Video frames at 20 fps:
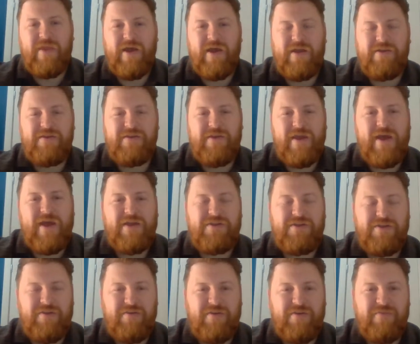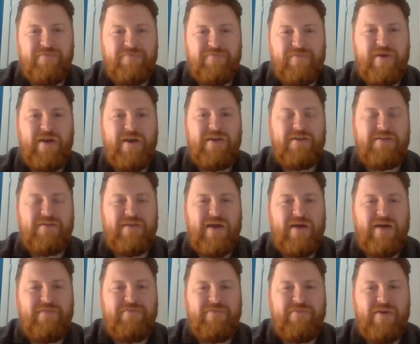And yes, you can find
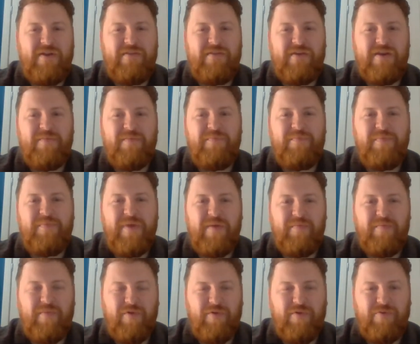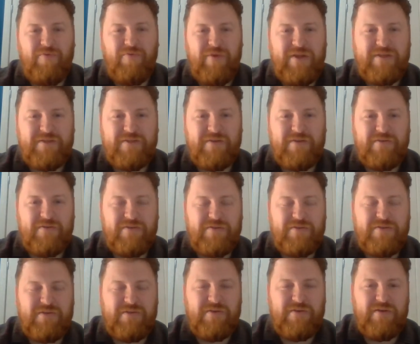that for anything a bit more
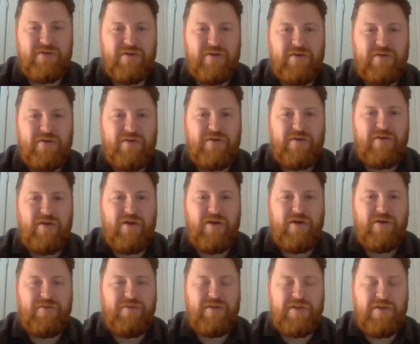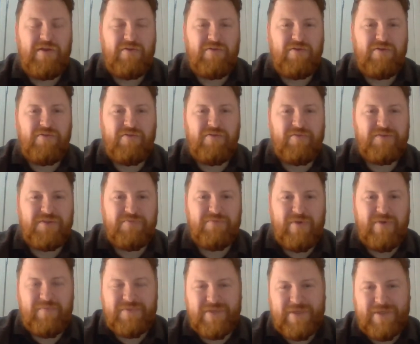recent on the local authority
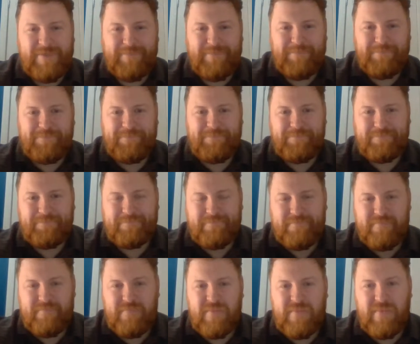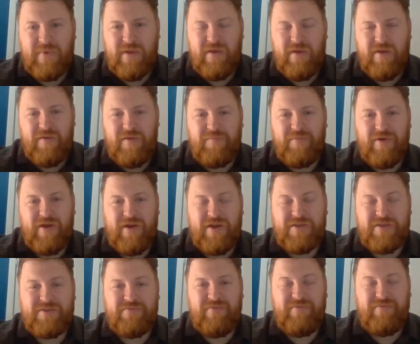website. But
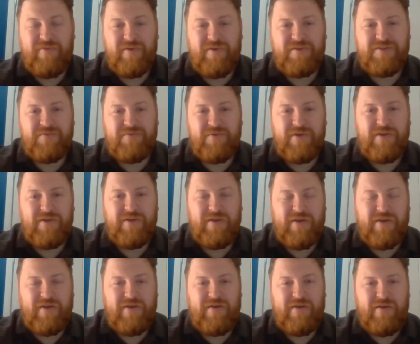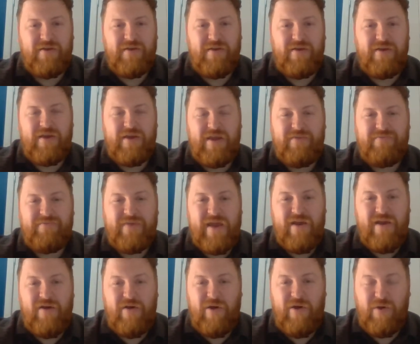as referred to earlier, if
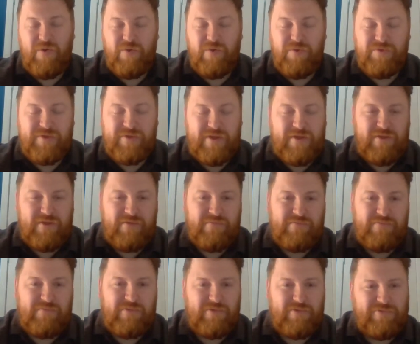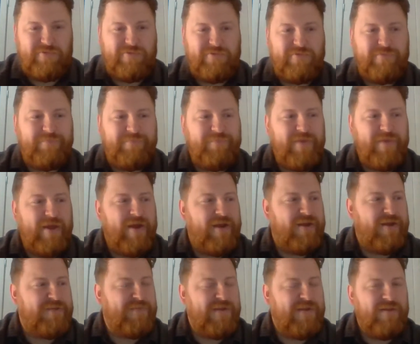they are older or
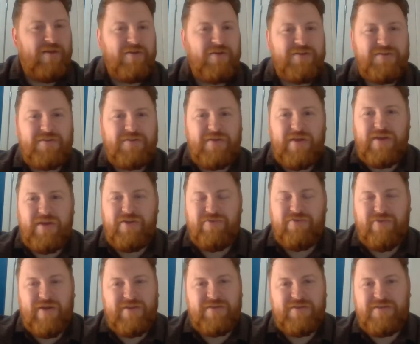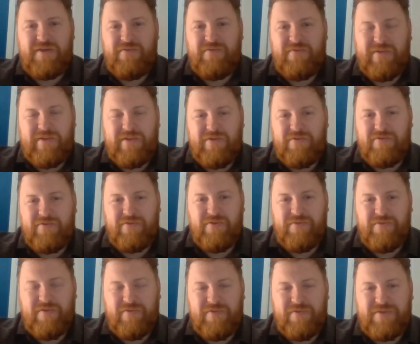it's been lost in transit with a local
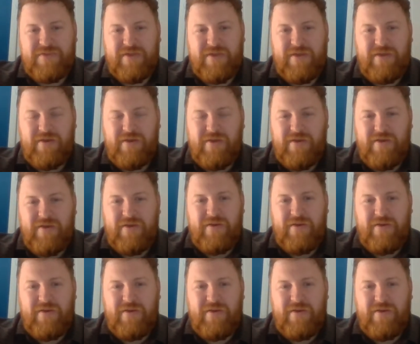authority,